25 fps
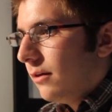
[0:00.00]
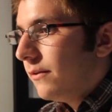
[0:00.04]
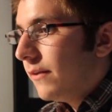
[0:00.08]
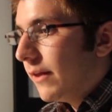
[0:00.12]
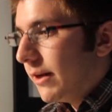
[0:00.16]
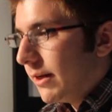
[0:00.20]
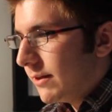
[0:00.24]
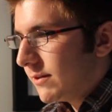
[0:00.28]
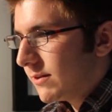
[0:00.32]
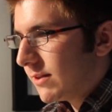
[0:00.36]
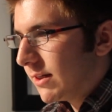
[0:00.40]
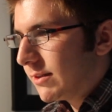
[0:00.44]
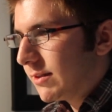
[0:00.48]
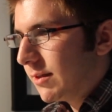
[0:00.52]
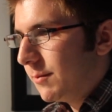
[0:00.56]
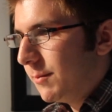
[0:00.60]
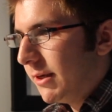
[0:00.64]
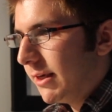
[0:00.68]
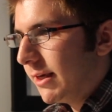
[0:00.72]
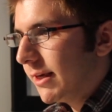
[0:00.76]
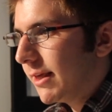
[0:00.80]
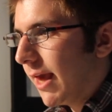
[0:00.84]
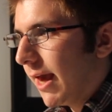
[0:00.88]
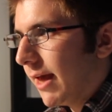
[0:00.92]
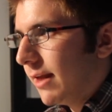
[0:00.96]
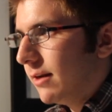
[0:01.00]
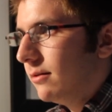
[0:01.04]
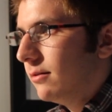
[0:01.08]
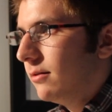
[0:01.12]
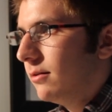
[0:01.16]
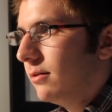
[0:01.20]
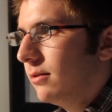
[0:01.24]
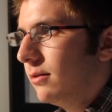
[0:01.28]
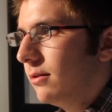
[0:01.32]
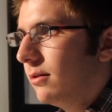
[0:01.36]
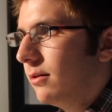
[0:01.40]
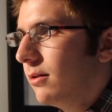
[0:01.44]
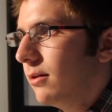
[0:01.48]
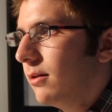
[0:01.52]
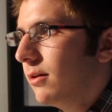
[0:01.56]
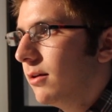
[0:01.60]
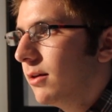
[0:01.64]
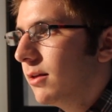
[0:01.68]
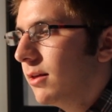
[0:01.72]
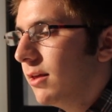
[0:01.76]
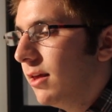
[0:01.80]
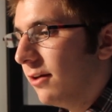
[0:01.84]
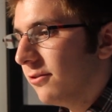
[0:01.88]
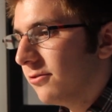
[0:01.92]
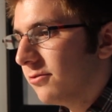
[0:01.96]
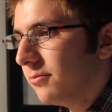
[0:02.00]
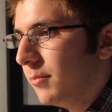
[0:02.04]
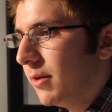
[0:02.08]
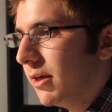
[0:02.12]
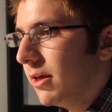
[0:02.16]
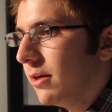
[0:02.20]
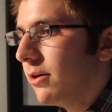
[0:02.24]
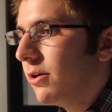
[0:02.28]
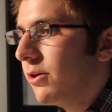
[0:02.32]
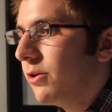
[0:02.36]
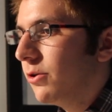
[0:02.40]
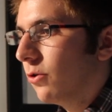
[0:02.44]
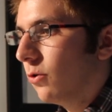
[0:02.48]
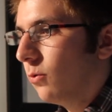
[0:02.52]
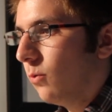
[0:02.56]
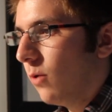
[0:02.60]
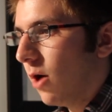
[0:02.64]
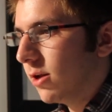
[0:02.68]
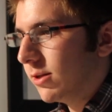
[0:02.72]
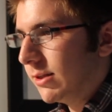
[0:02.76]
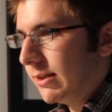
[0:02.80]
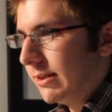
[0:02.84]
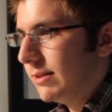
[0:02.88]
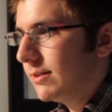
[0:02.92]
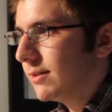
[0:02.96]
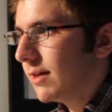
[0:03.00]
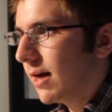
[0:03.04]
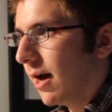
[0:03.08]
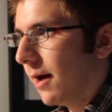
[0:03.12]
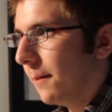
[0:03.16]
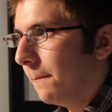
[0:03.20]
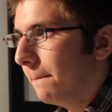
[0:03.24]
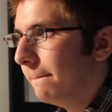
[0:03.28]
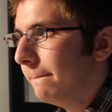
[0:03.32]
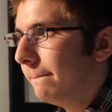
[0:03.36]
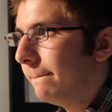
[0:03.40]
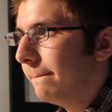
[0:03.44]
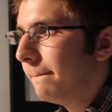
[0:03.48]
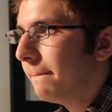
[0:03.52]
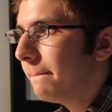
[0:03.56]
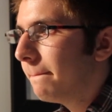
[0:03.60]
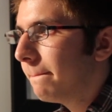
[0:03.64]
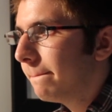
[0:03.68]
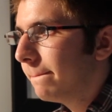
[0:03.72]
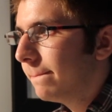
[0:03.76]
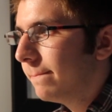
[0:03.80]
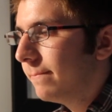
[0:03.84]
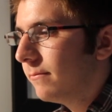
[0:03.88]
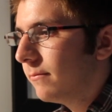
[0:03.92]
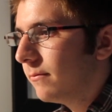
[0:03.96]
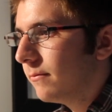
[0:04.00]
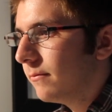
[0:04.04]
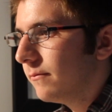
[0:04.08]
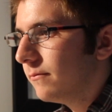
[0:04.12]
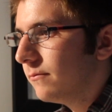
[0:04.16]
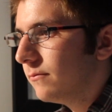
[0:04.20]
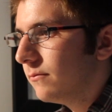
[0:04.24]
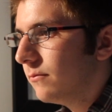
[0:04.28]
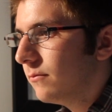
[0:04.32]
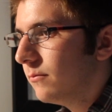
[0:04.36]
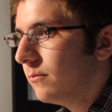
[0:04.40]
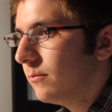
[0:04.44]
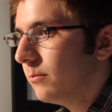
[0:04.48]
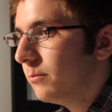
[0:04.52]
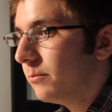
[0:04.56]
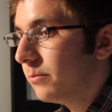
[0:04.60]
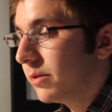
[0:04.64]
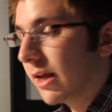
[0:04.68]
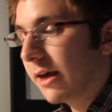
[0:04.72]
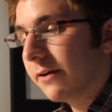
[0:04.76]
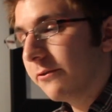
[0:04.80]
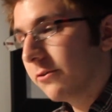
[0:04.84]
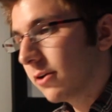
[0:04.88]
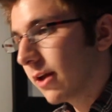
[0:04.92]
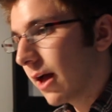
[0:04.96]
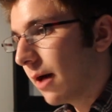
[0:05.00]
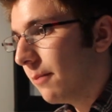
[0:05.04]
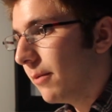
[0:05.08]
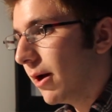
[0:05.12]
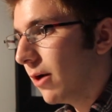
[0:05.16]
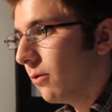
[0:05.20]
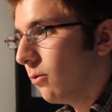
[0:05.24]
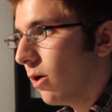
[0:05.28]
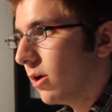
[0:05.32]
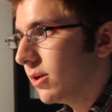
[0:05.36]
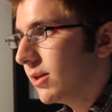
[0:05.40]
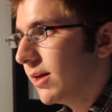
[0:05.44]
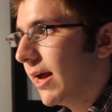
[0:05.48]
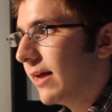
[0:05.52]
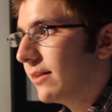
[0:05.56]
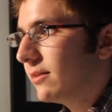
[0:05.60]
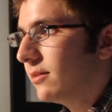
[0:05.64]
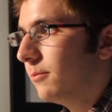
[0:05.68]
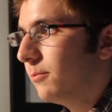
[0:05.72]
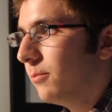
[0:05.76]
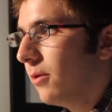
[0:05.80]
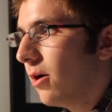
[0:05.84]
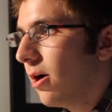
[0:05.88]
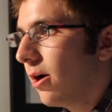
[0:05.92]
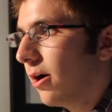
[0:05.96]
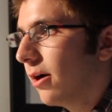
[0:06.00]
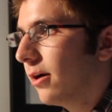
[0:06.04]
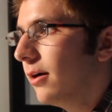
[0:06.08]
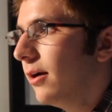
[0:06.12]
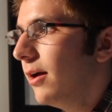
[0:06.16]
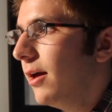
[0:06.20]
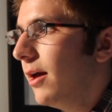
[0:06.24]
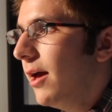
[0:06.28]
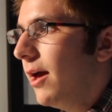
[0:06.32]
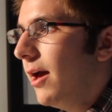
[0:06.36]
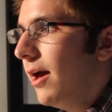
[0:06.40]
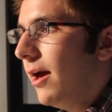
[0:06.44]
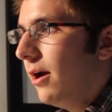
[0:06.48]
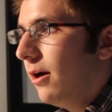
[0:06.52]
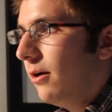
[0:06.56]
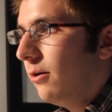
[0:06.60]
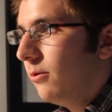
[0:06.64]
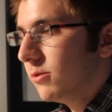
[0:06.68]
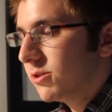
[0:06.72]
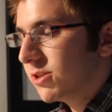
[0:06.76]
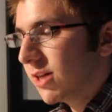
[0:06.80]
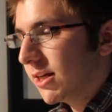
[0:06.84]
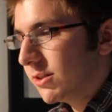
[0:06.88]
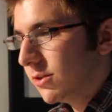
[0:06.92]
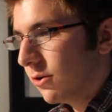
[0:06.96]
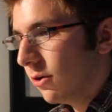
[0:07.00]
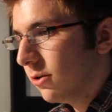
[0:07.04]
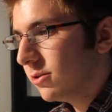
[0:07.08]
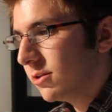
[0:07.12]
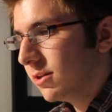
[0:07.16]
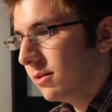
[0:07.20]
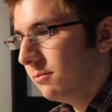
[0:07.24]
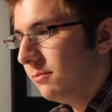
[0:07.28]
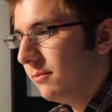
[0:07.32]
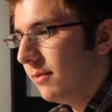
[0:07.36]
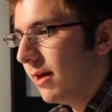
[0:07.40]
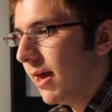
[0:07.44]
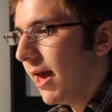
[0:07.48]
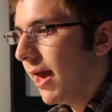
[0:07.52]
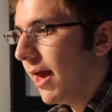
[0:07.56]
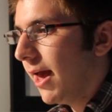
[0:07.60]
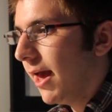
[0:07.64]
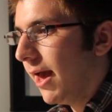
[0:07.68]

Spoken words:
Then he said to me again, "Give me your wallet, Tom." But I forgot my wallet at the bar, which I told him...